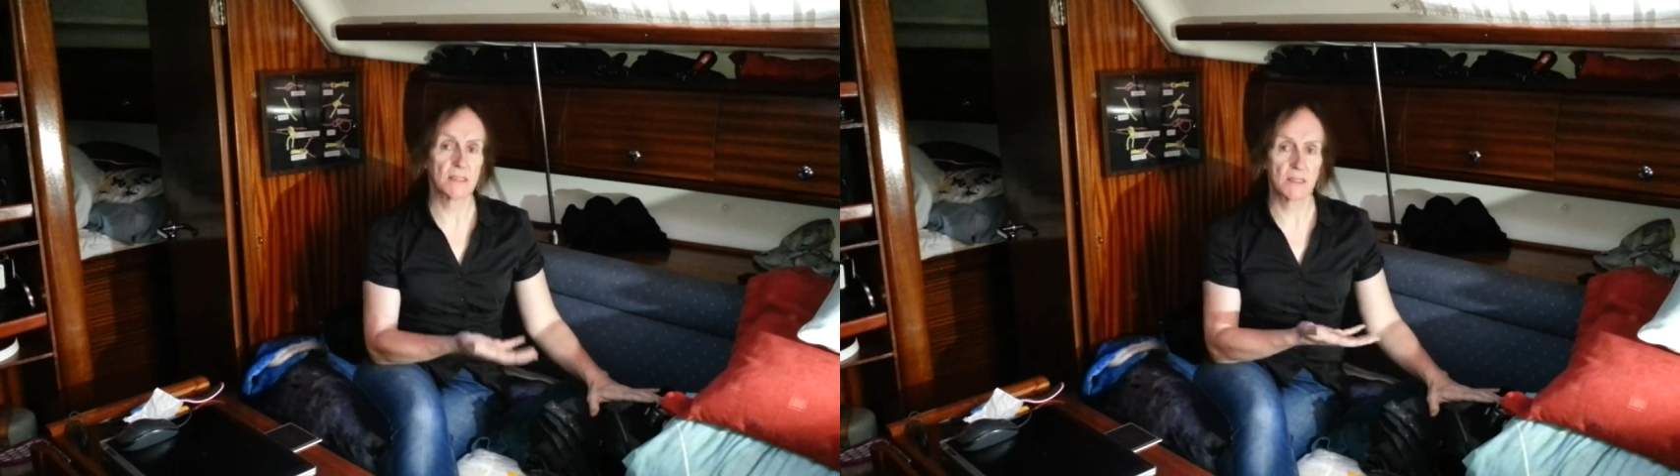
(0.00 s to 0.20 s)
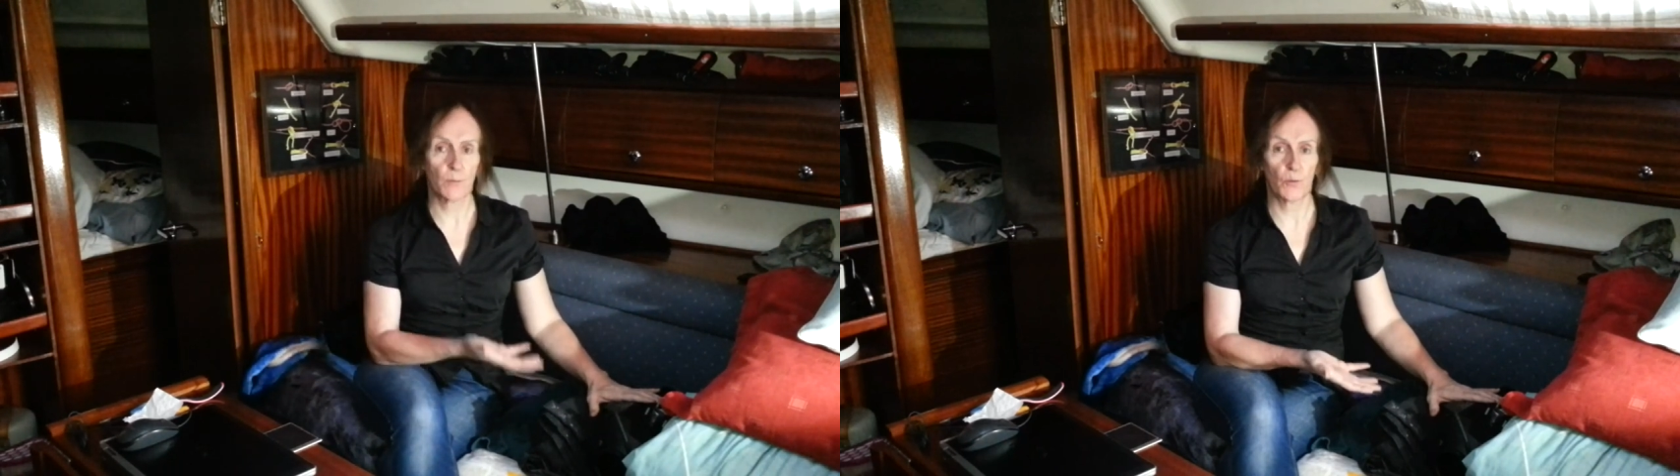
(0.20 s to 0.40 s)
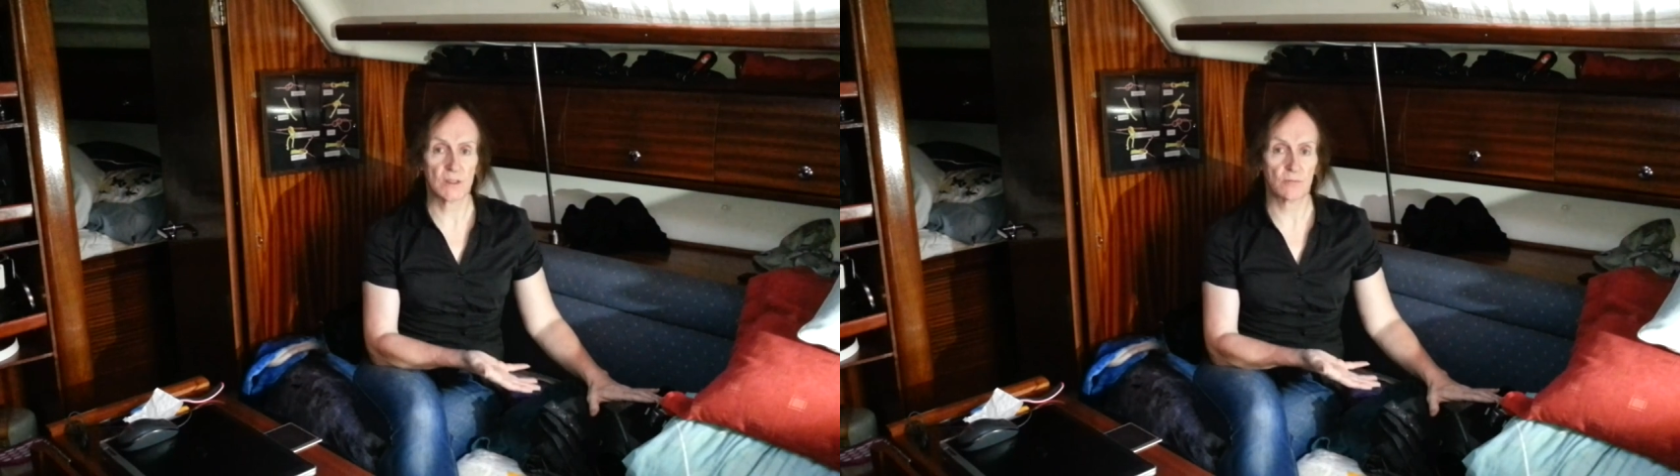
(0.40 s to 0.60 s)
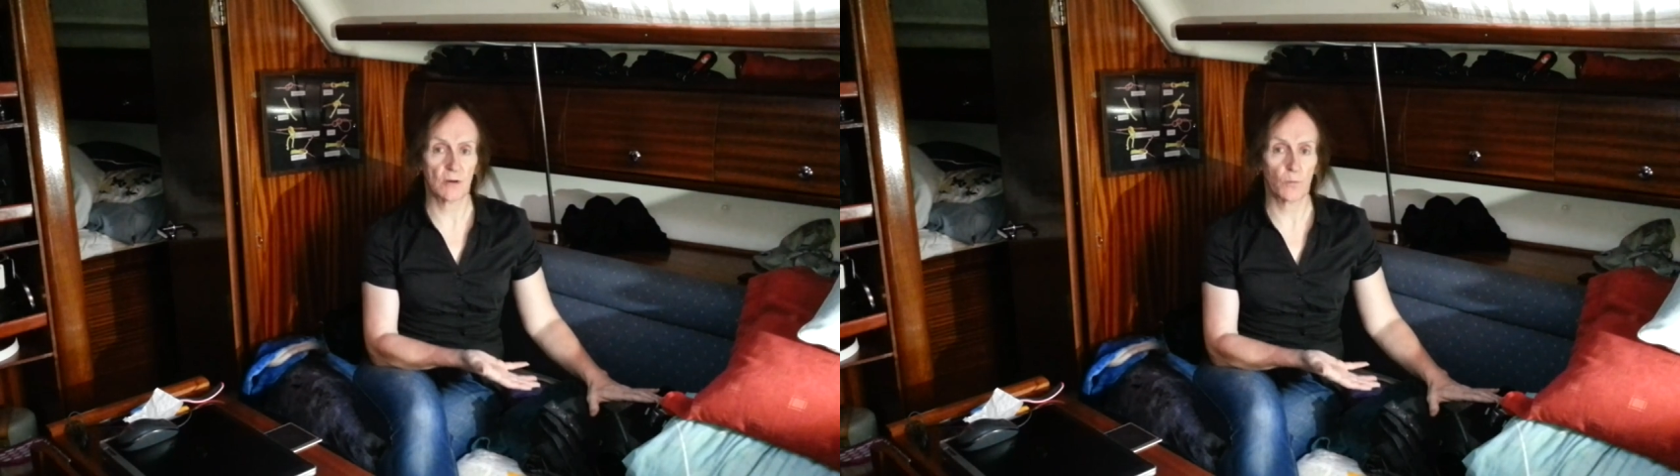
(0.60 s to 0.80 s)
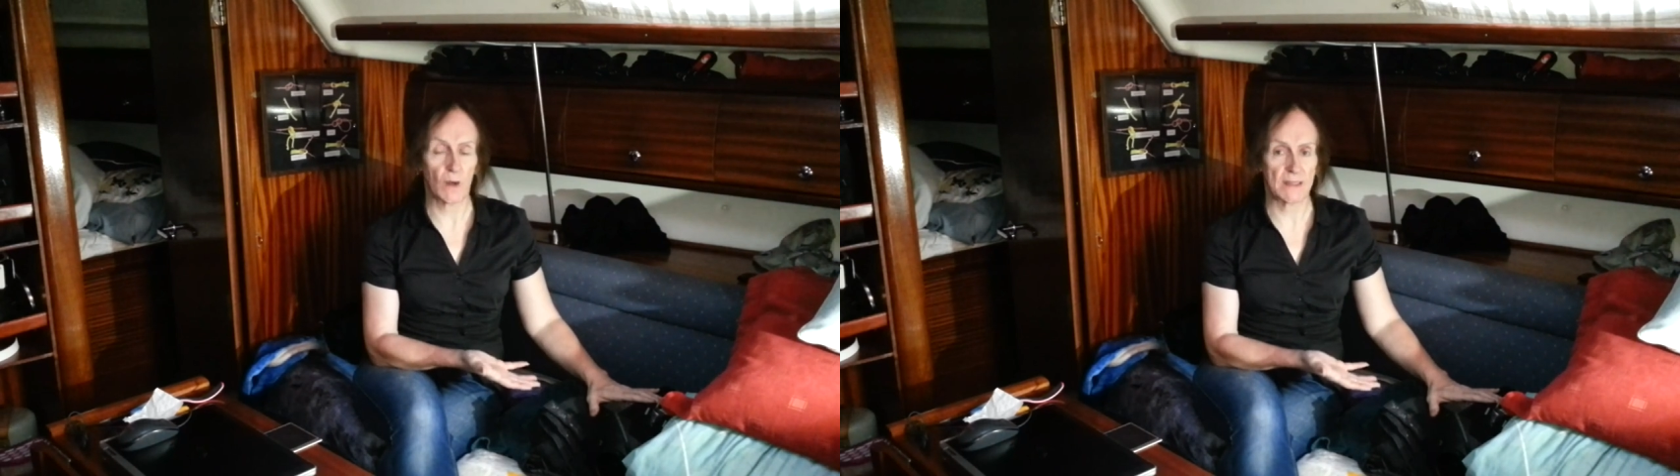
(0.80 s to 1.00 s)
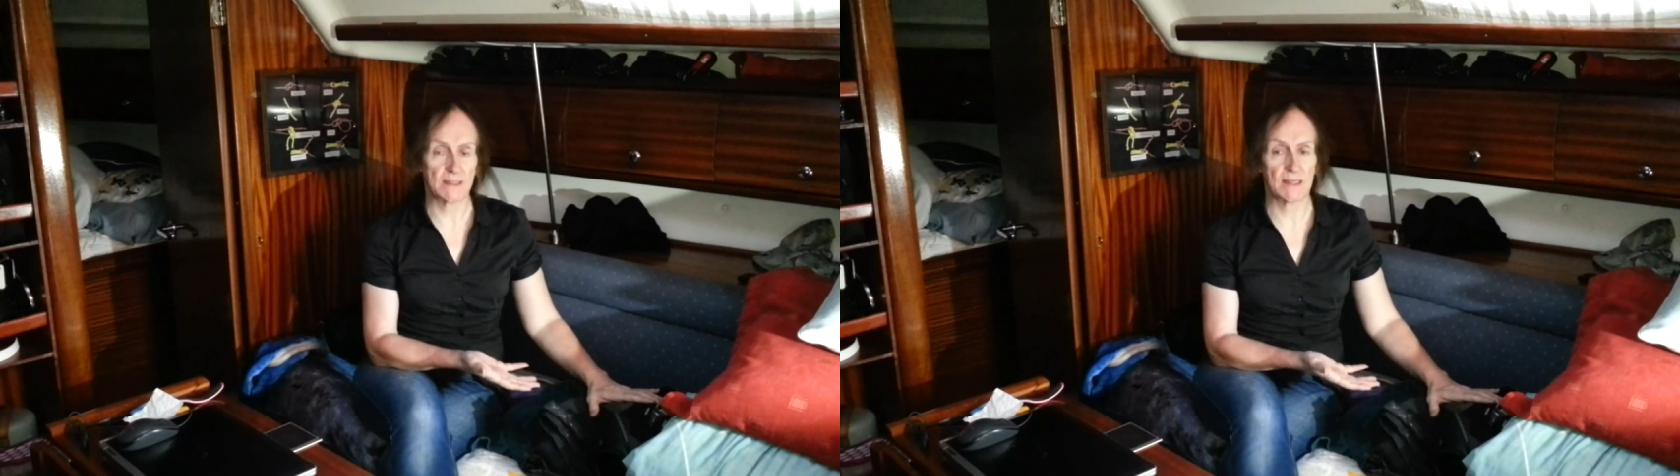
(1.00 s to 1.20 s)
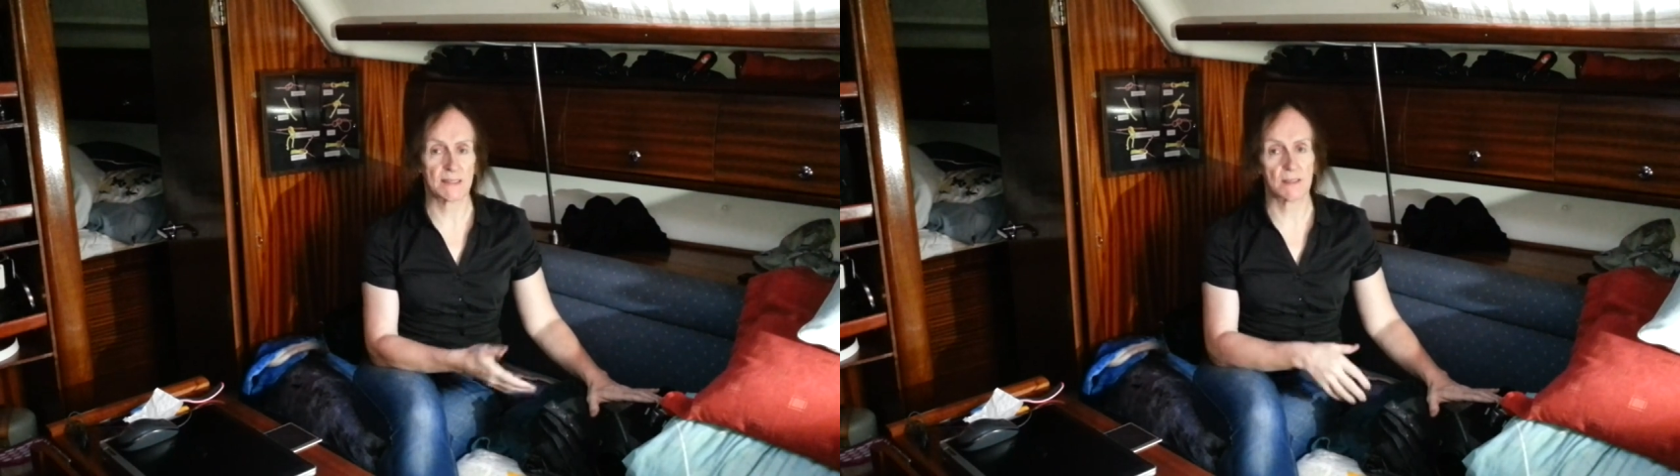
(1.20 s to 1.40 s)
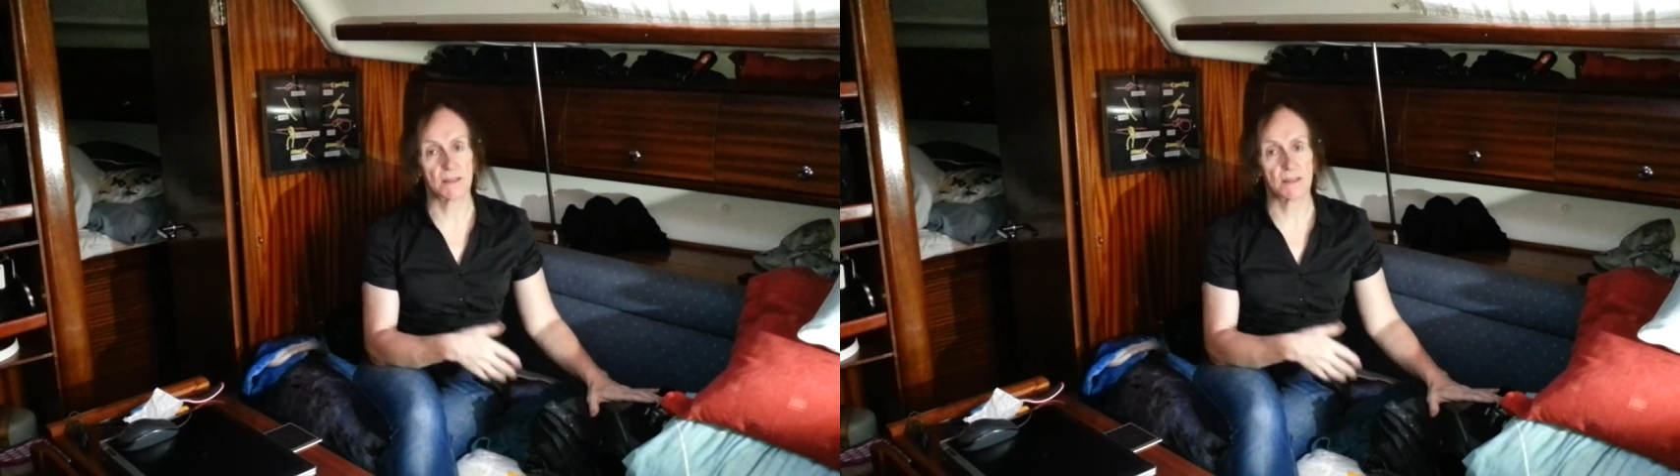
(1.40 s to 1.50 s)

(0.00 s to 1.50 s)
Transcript: some of which run on white diesel,